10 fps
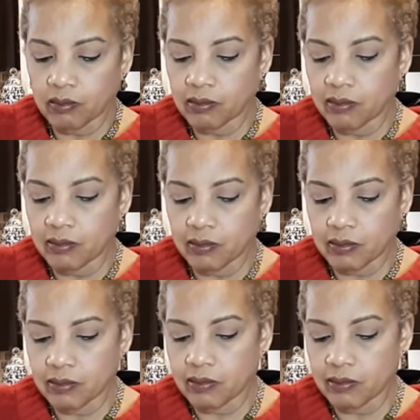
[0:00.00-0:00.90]

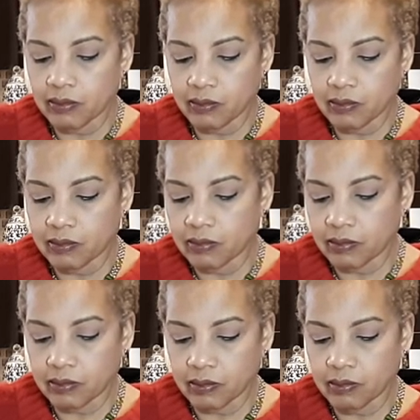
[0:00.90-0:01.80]

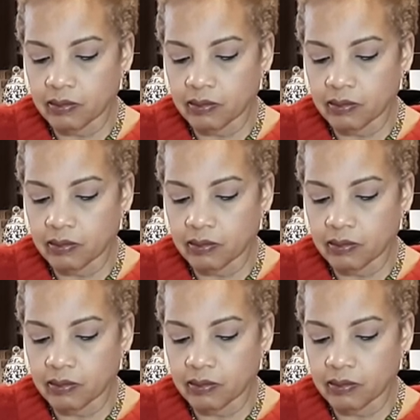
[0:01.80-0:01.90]
Nobody speaks.